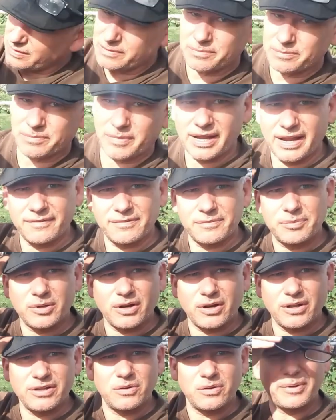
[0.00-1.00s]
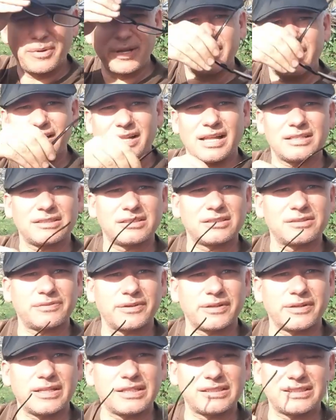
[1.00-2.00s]
Oh, might have to put on the old man glasses
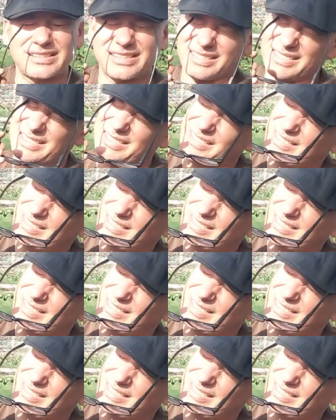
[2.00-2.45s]
for this.